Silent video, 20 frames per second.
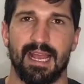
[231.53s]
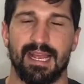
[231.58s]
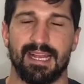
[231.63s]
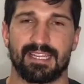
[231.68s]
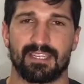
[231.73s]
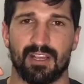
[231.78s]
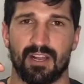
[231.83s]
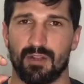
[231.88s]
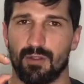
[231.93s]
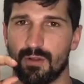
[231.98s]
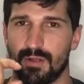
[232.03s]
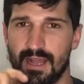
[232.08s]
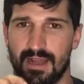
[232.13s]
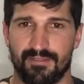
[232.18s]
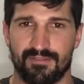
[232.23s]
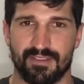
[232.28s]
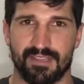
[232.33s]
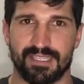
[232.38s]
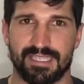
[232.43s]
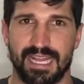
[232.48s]
It's going to look
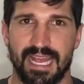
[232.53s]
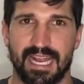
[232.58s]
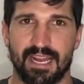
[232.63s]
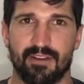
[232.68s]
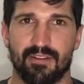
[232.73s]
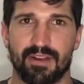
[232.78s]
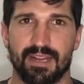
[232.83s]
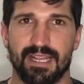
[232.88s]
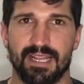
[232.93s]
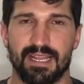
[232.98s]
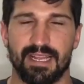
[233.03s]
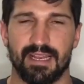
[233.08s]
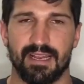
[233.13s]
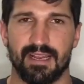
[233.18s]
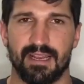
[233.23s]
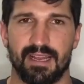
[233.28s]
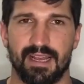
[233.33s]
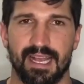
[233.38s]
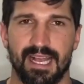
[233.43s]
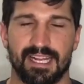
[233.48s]
after integrity.
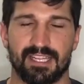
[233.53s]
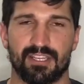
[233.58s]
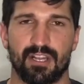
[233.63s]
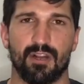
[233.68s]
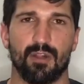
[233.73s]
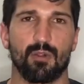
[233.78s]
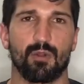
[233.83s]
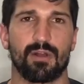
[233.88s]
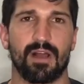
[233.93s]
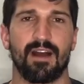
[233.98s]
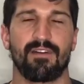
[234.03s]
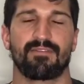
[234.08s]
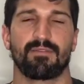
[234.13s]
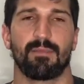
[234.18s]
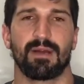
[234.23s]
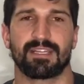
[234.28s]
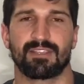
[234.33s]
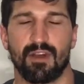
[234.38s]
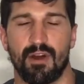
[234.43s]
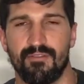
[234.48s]
It's going to look after
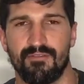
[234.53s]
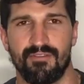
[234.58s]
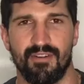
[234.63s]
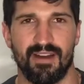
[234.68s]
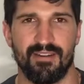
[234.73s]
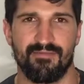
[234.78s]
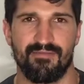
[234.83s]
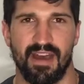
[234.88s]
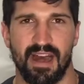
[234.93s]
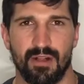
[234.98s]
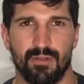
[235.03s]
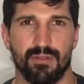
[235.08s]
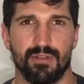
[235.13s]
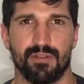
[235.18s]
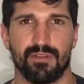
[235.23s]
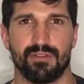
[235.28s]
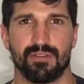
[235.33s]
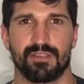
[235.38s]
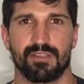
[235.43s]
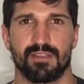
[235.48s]
my top five
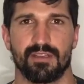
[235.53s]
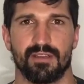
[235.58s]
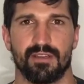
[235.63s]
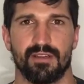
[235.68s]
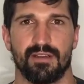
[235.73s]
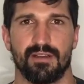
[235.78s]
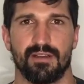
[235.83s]
values.